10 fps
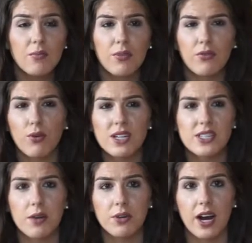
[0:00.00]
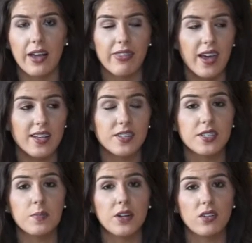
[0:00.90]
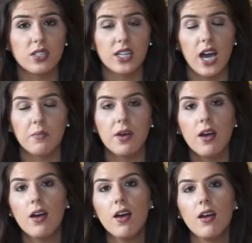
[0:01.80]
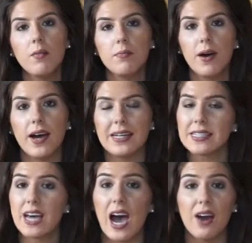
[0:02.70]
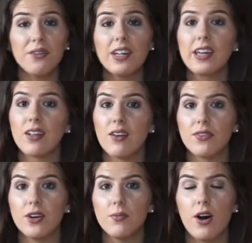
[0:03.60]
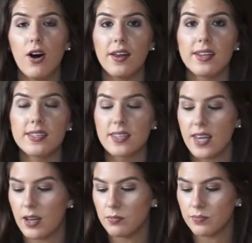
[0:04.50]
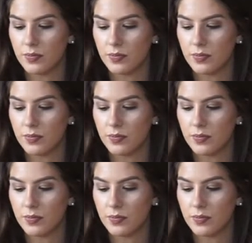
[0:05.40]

before summer, I think, so it's been a long time, but I really love them, honestly.